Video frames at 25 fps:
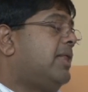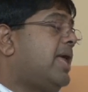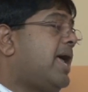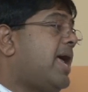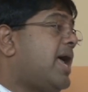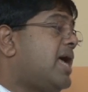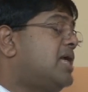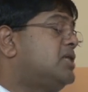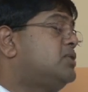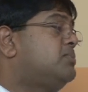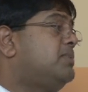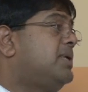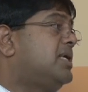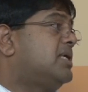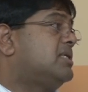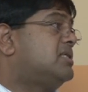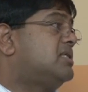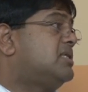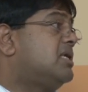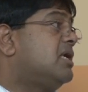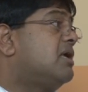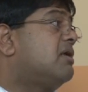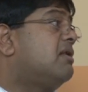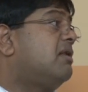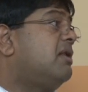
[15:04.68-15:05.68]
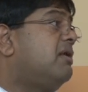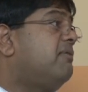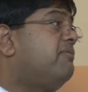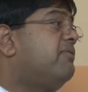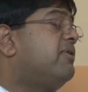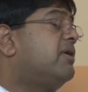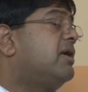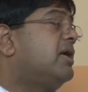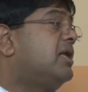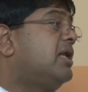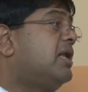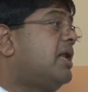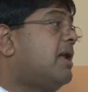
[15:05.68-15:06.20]
there has been a
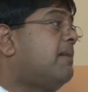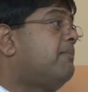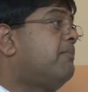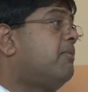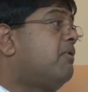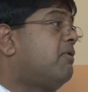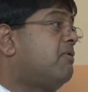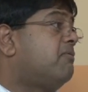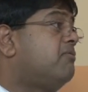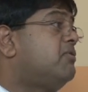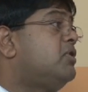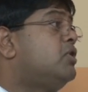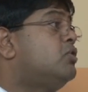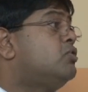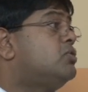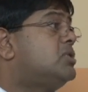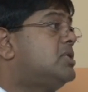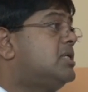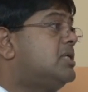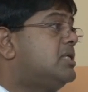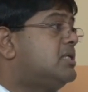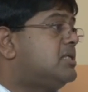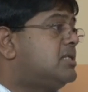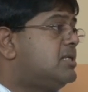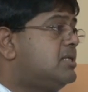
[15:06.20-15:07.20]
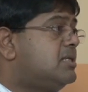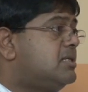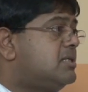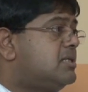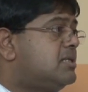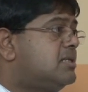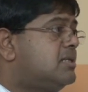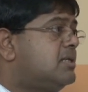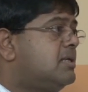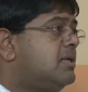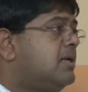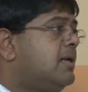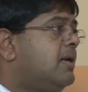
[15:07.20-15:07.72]
significant number of new
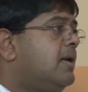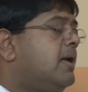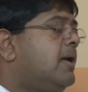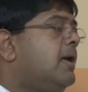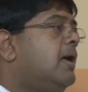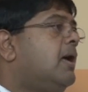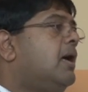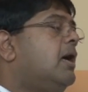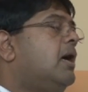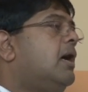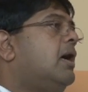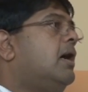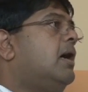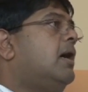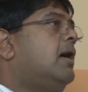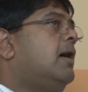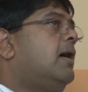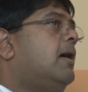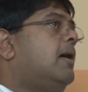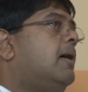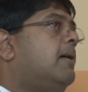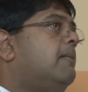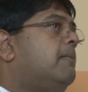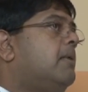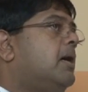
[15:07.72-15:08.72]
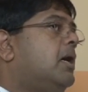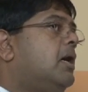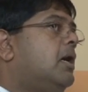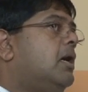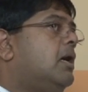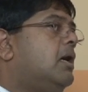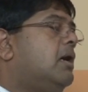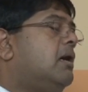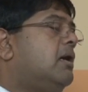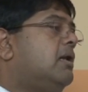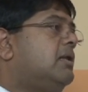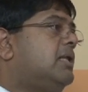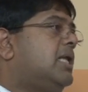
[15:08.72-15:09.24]
citizens,
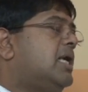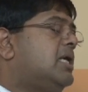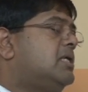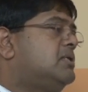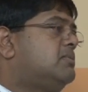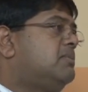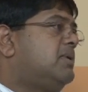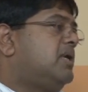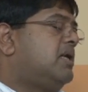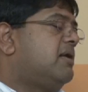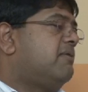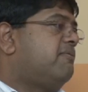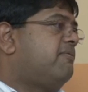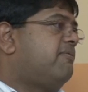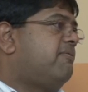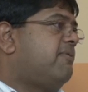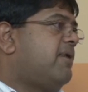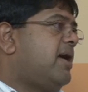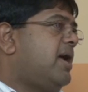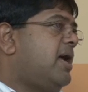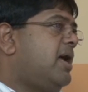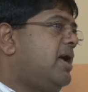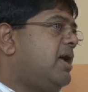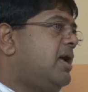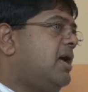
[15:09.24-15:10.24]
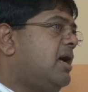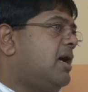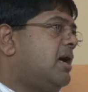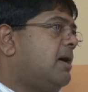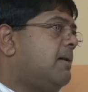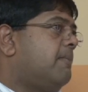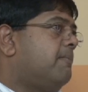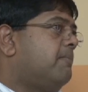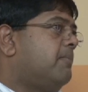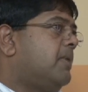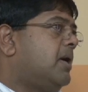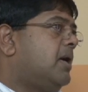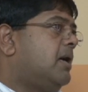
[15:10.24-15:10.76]
There's been a
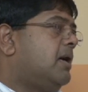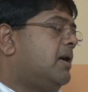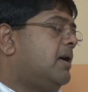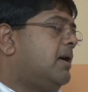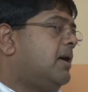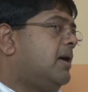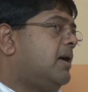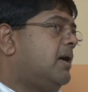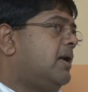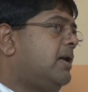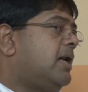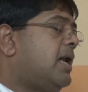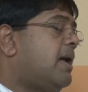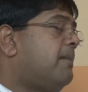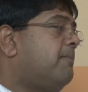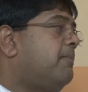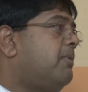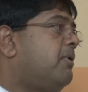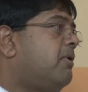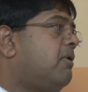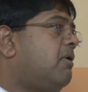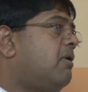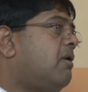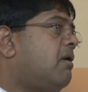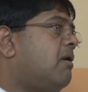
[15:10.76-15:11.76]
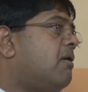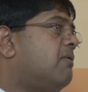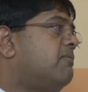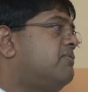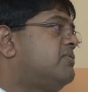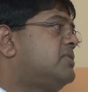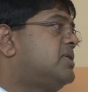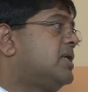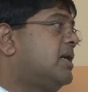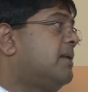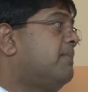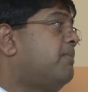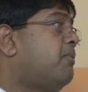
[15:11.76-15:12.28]
fair number of
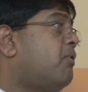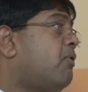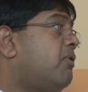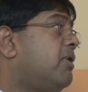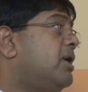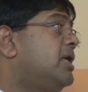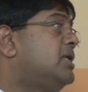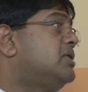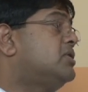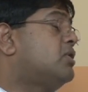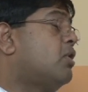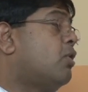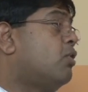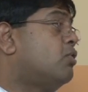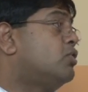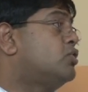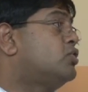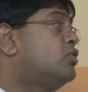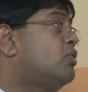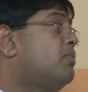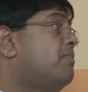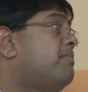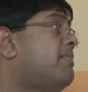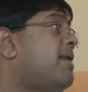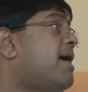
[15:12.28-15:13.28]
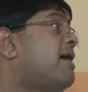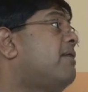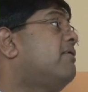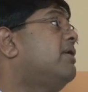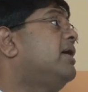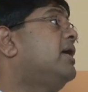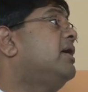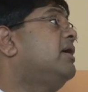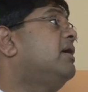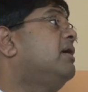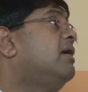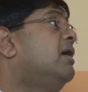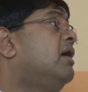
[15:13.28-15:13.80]
Singaporeans also
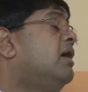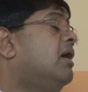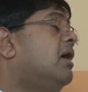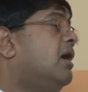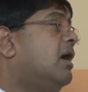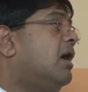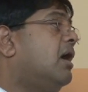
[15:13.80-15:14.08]
marrying